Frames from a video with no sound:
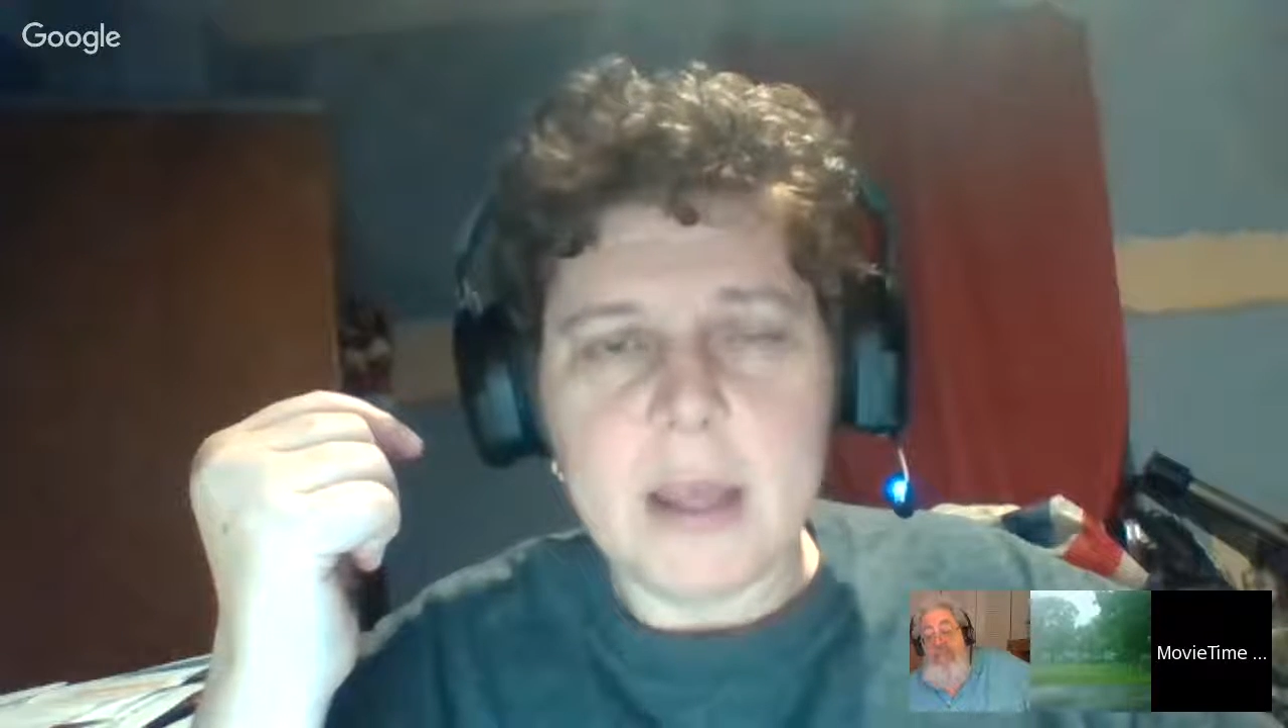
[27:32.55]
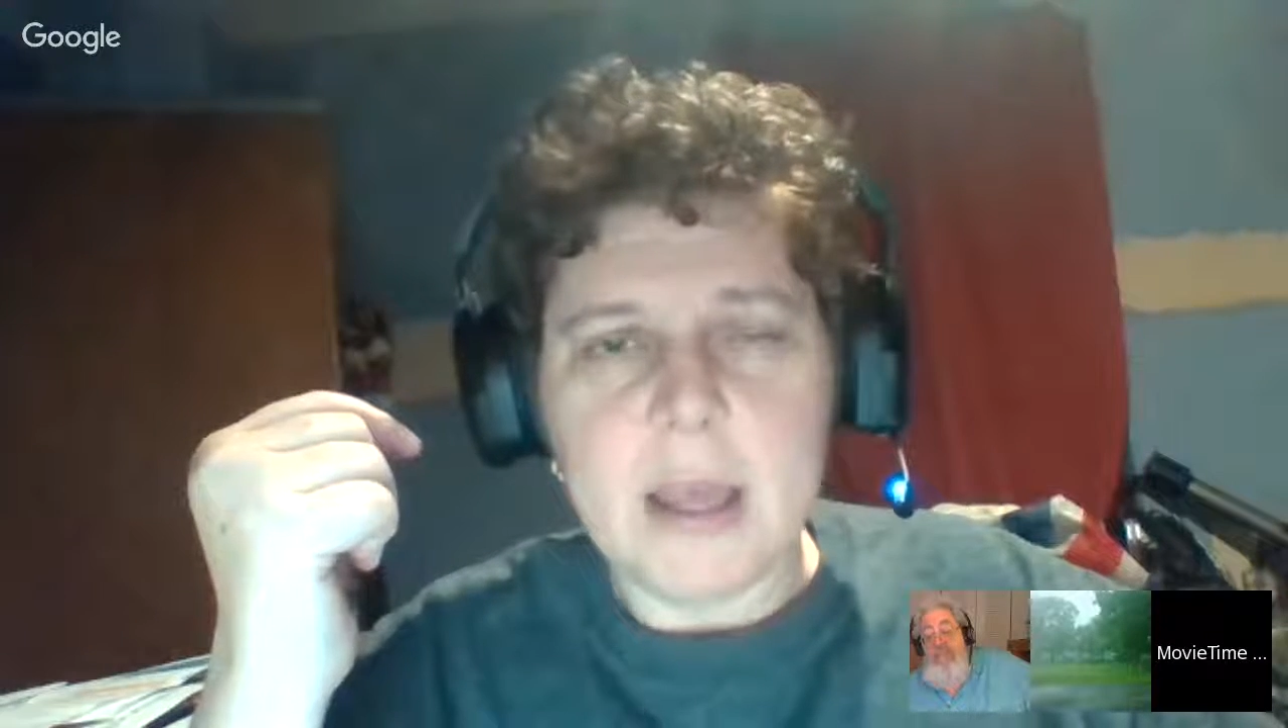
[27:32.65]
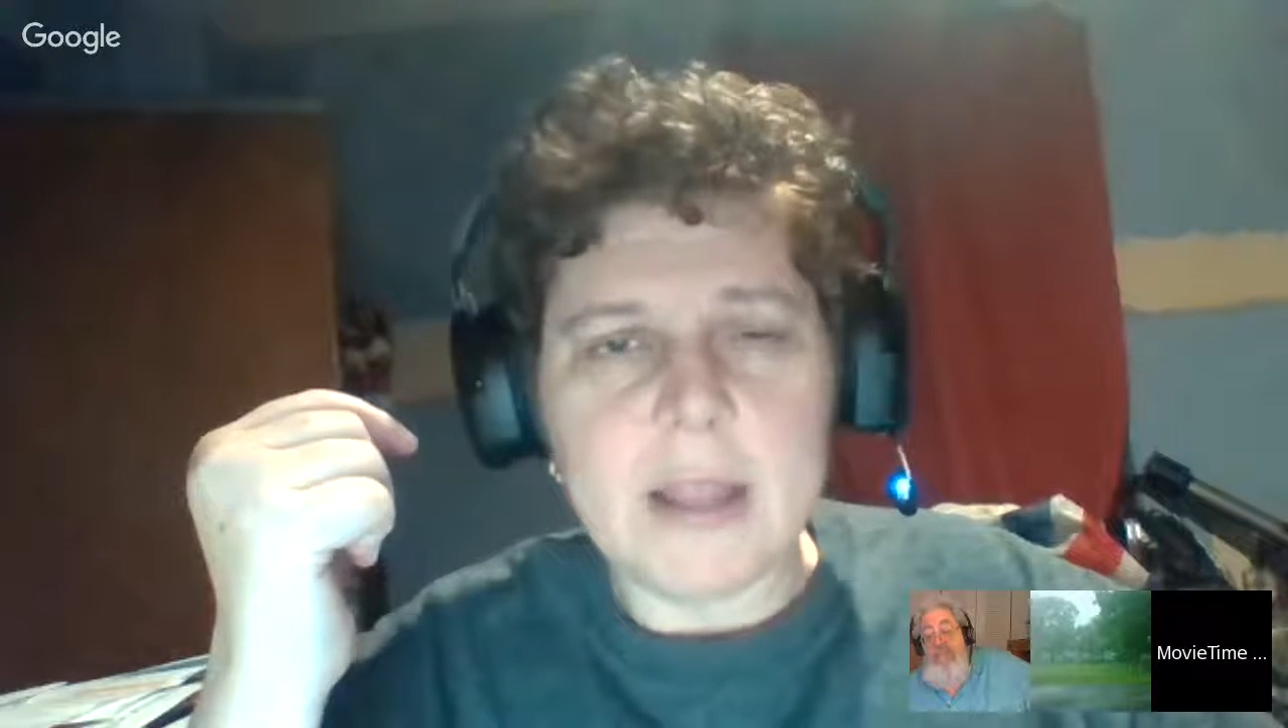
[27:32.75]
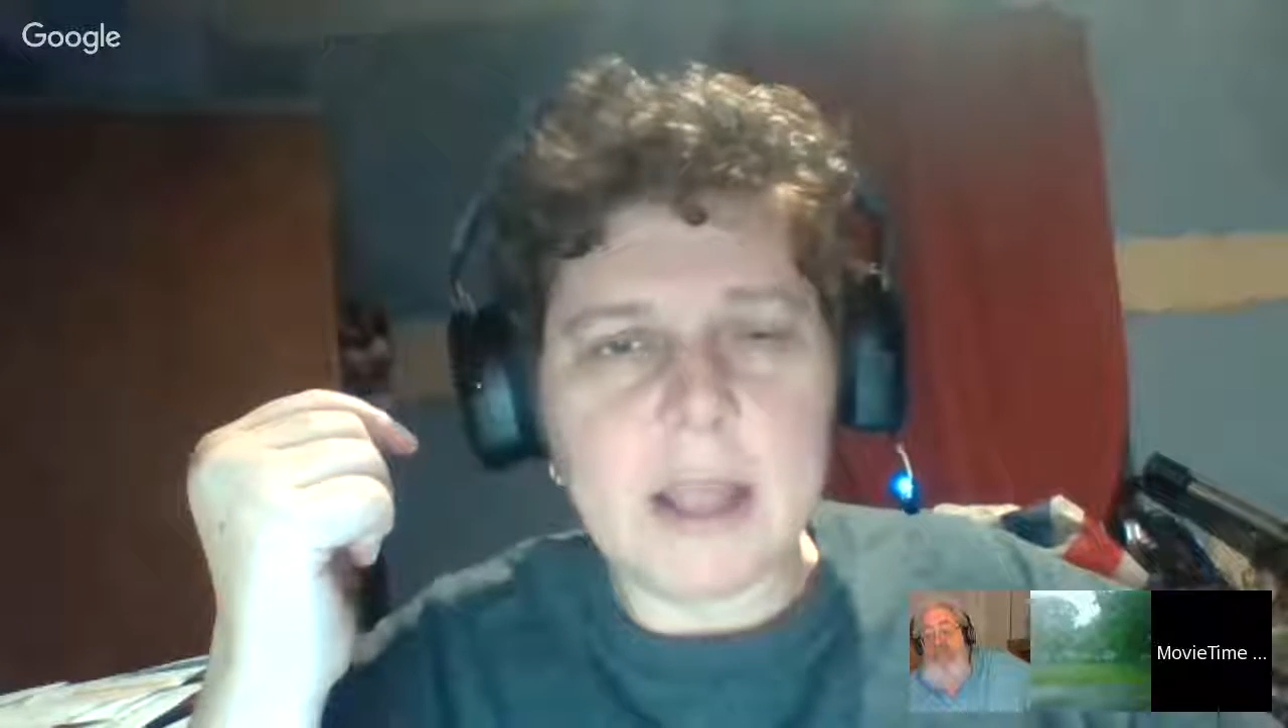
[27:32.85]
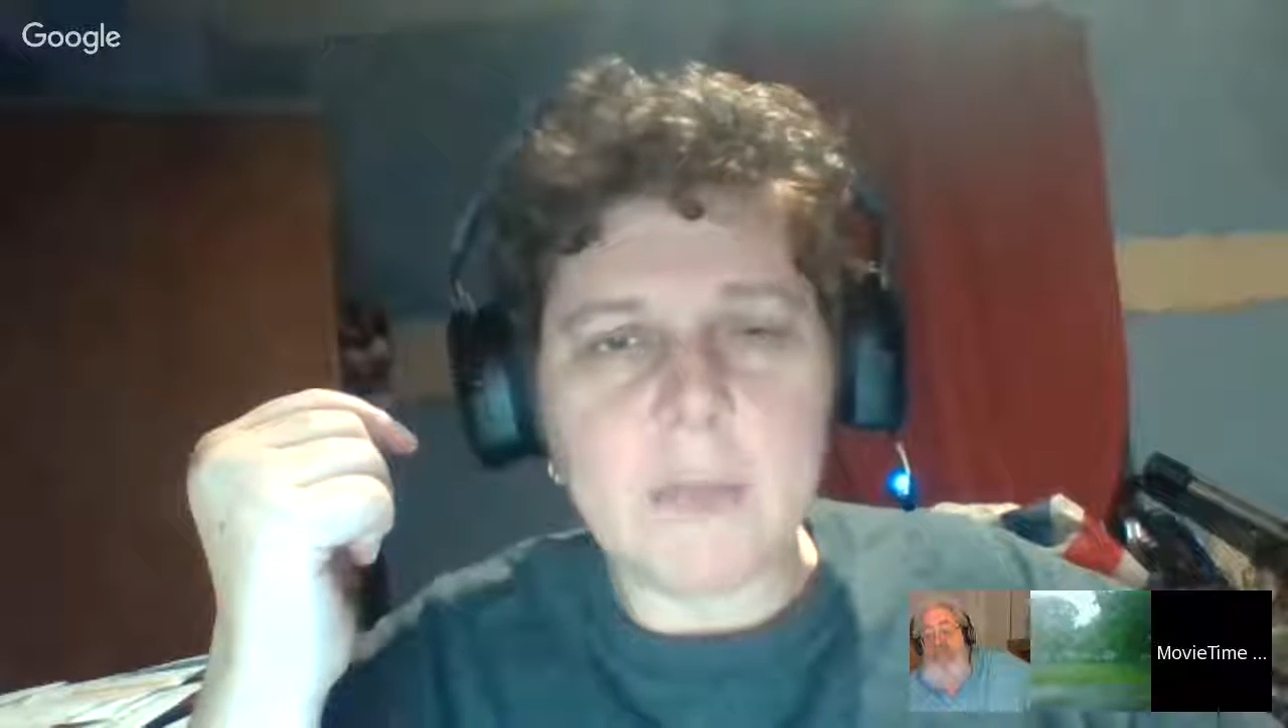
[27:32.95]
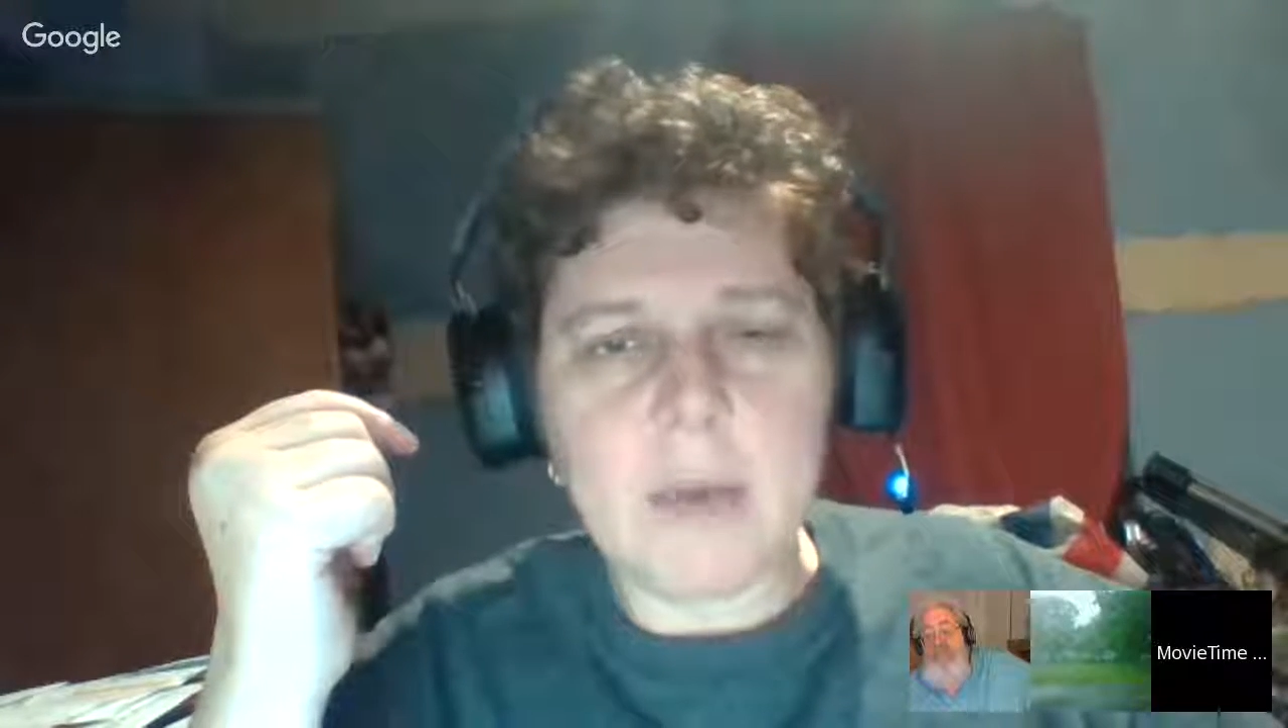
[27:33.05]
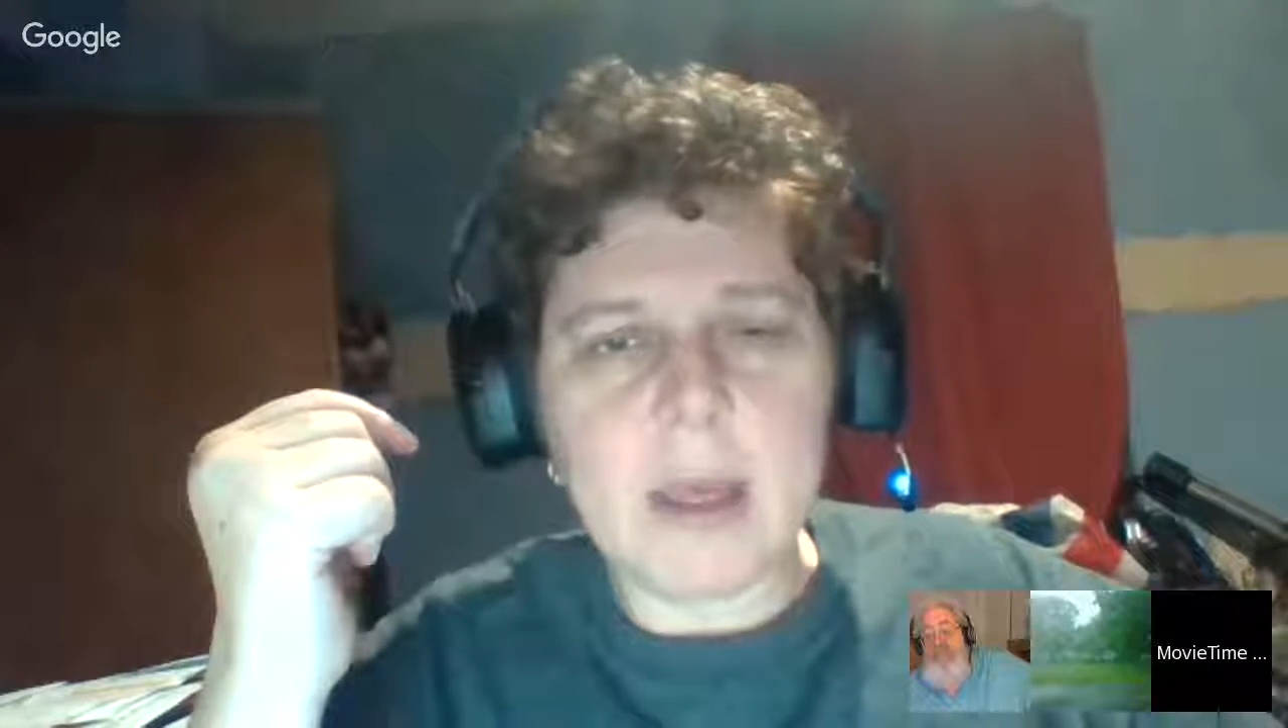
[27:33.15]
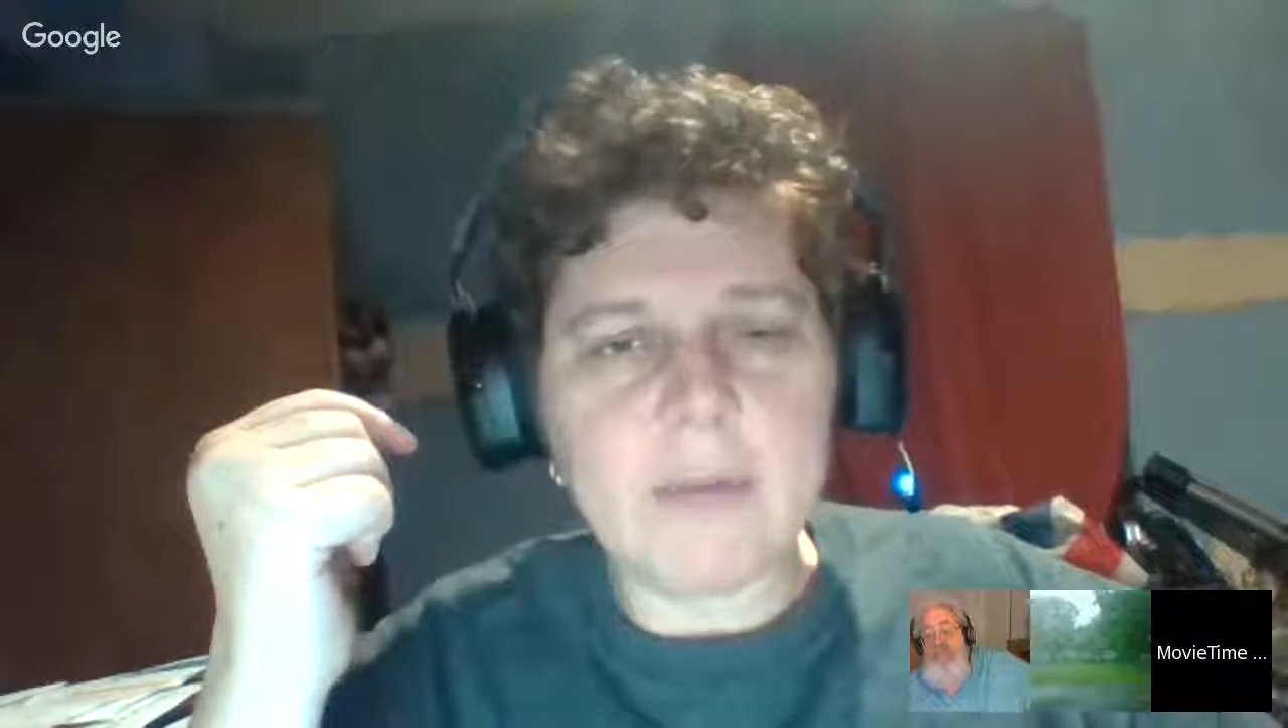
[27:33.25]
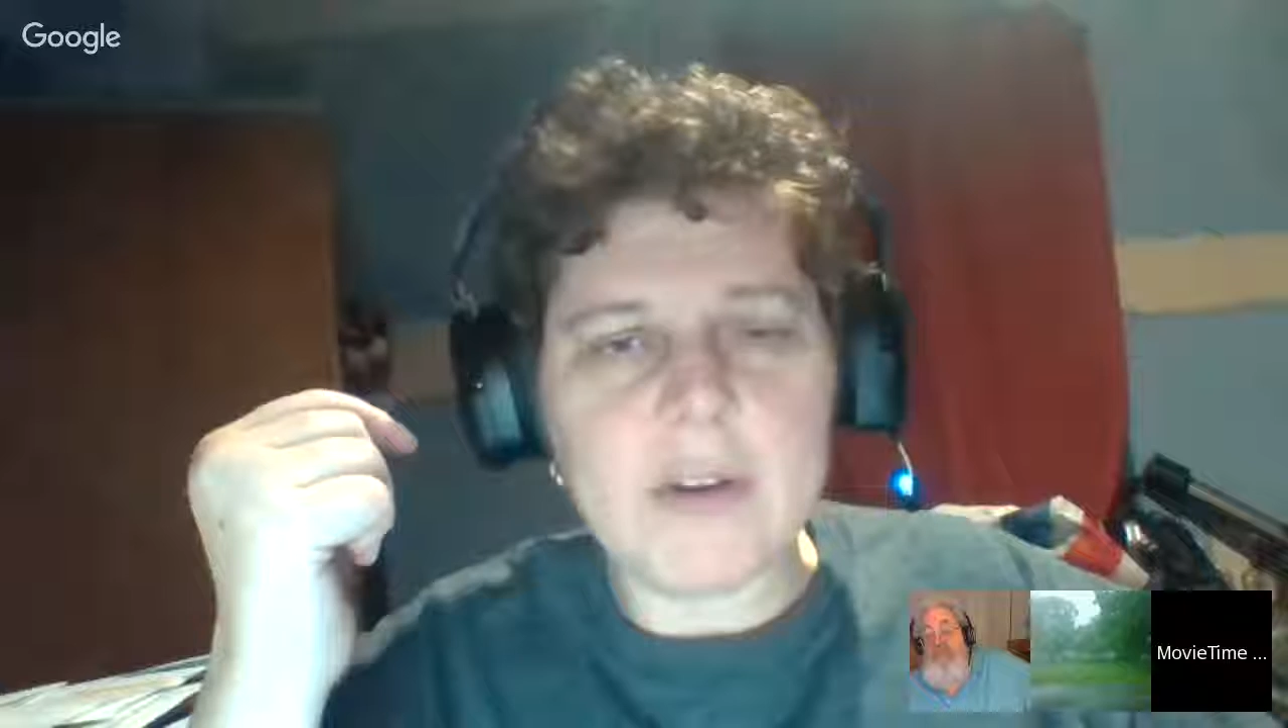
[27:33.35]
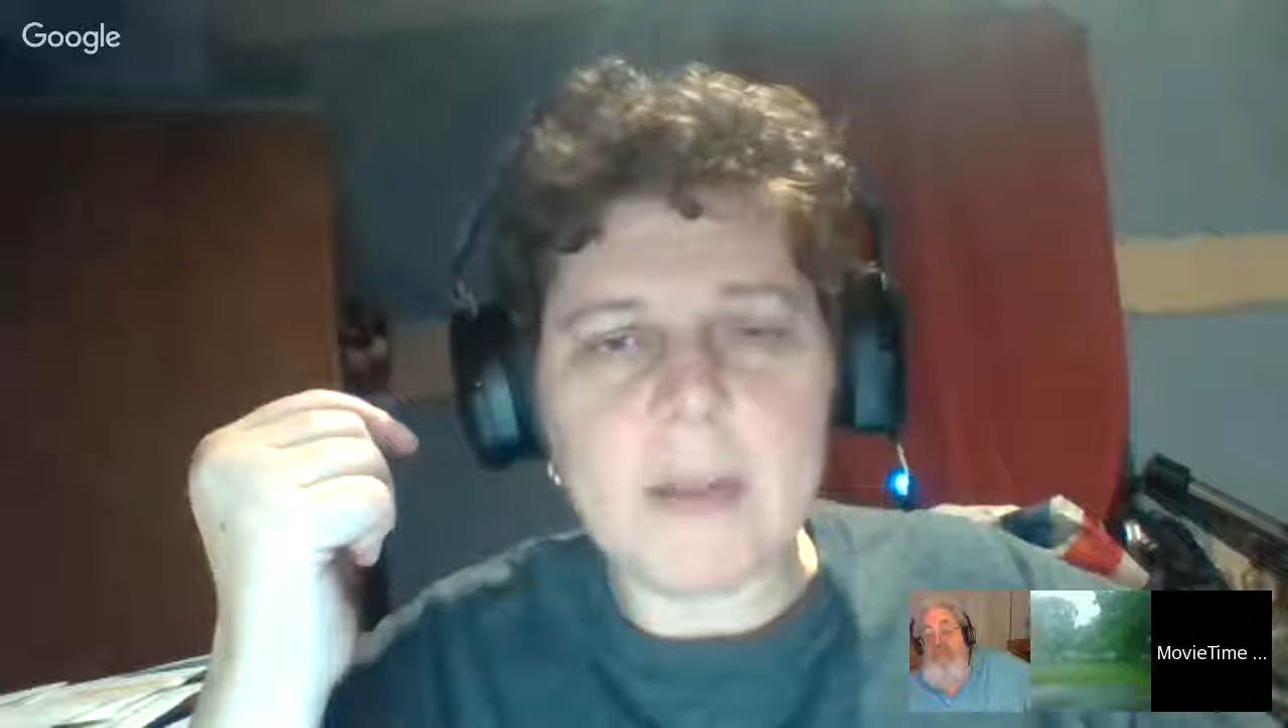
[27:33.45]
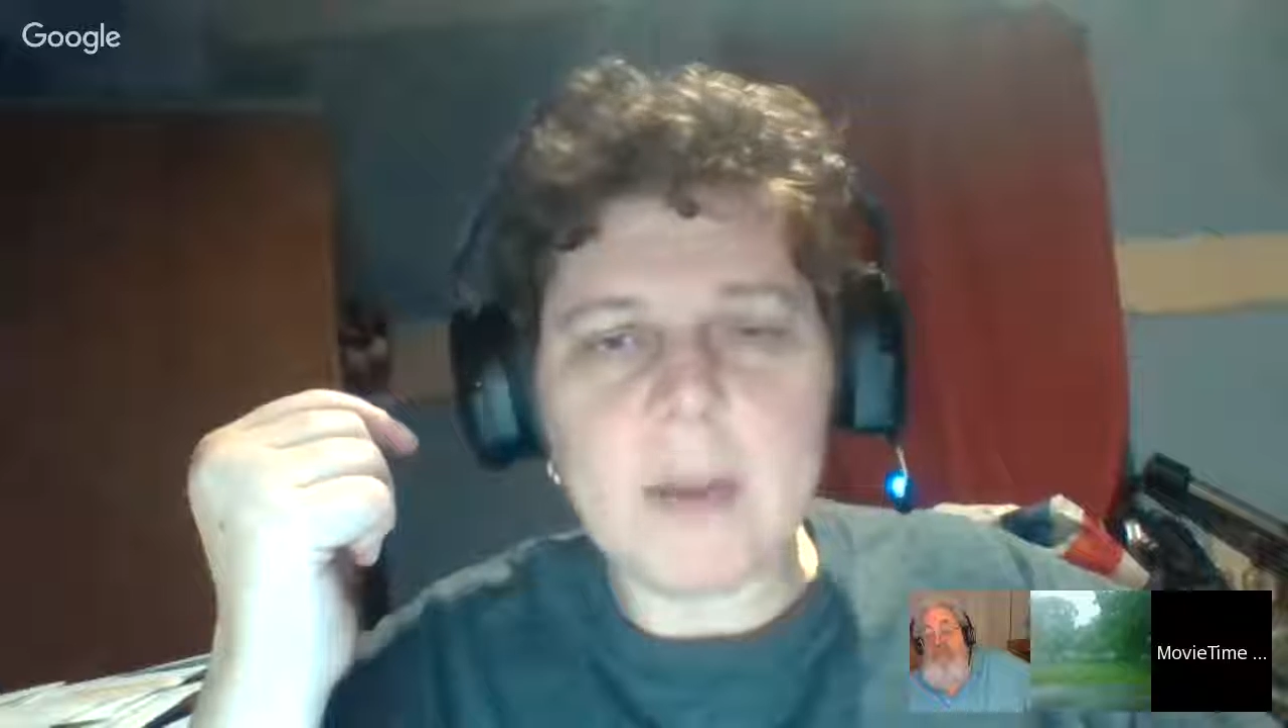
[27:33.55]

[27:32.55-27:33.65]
And that's every time